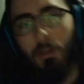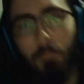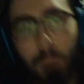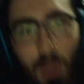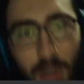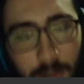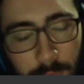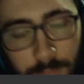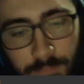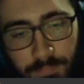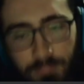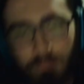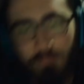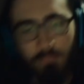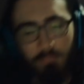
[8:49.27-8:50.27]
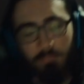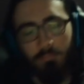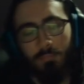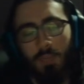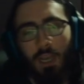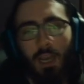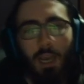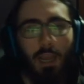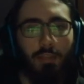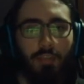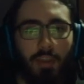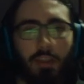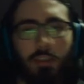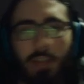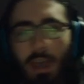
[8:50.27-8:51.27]
But I
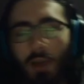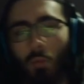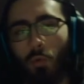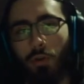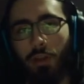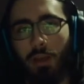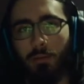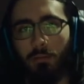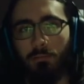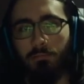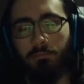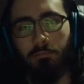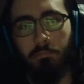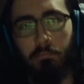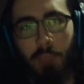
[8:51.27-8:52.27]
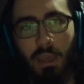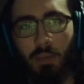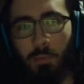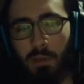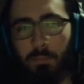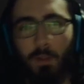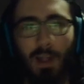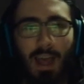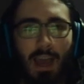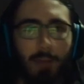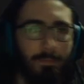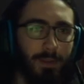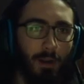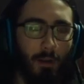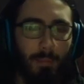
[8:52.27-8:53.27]
think that would make people
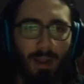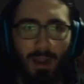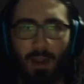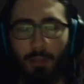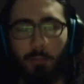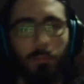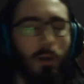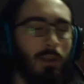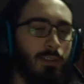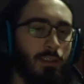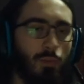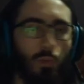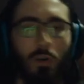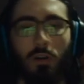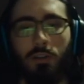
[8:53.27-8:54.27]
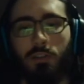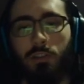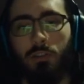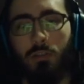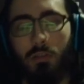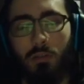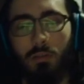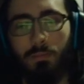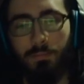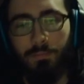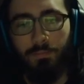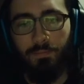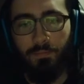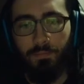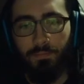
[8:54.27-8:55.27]
happier about how the process works.
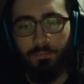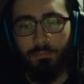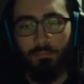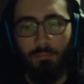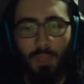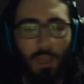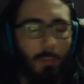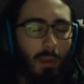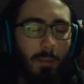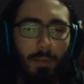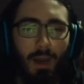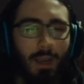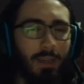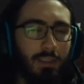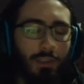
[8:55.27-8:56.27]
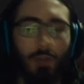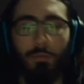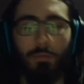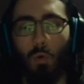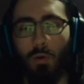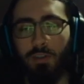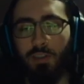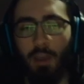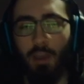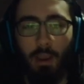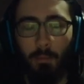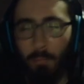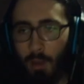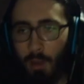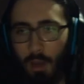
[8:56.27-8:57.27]
Am I biased? Of course I
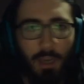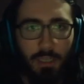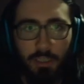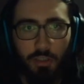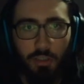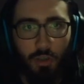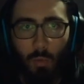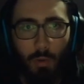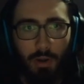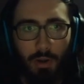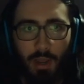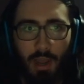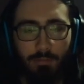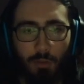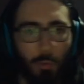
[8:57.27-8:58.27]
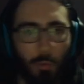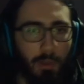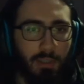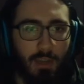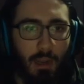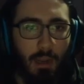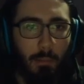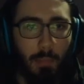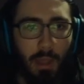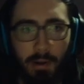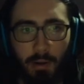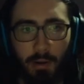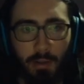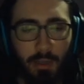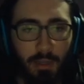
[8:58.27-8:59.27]
am. I just don't want to have to waste time
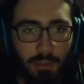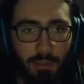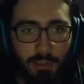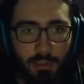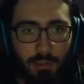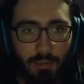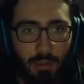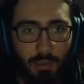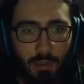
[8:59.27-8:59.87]
laddering against,